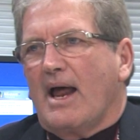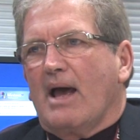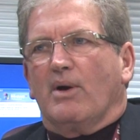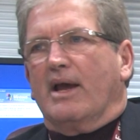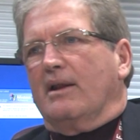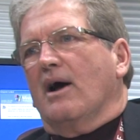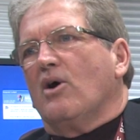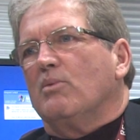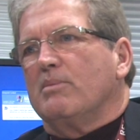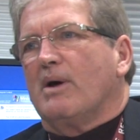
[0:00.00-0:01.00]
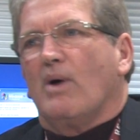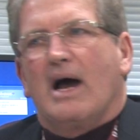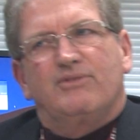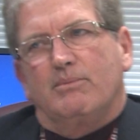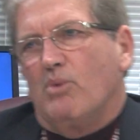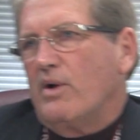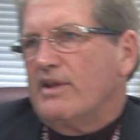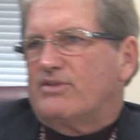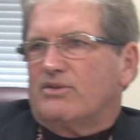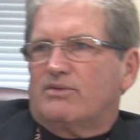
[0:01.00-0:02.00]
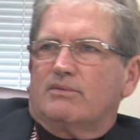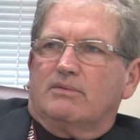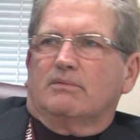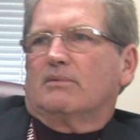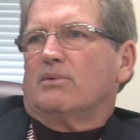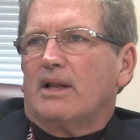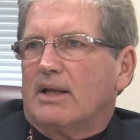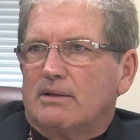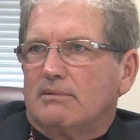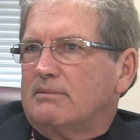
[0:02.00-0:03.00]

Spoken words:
I went home with my wife and said, boy, this is really